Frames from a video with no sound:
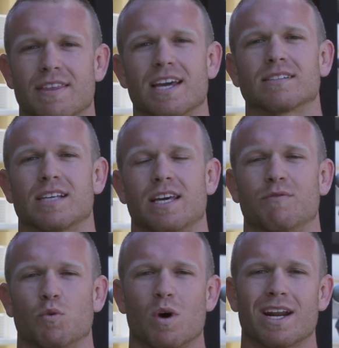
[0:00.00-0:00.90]
things that
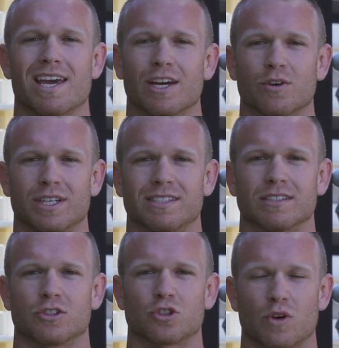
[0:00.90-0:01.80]
if you want to increase
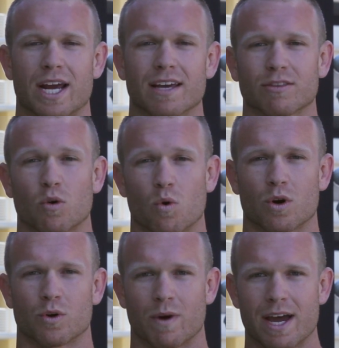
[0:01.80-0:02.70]
in strength
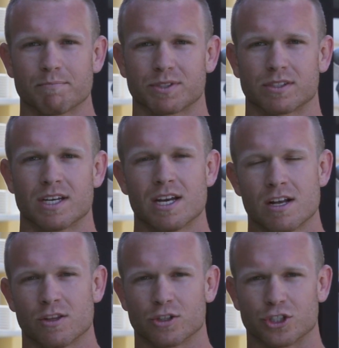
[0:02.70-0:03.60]
or in reps,
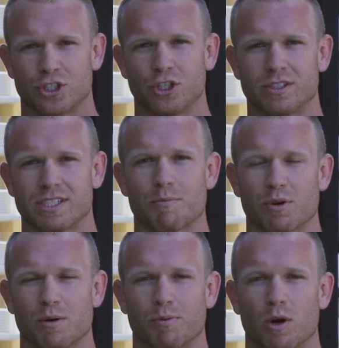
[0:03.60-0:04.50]
those are two
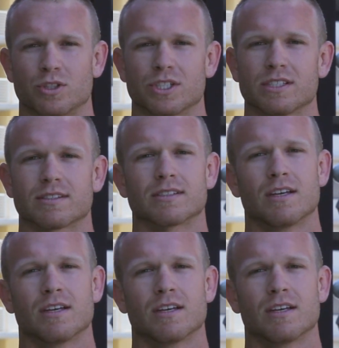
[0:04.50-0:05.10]
separate approaches.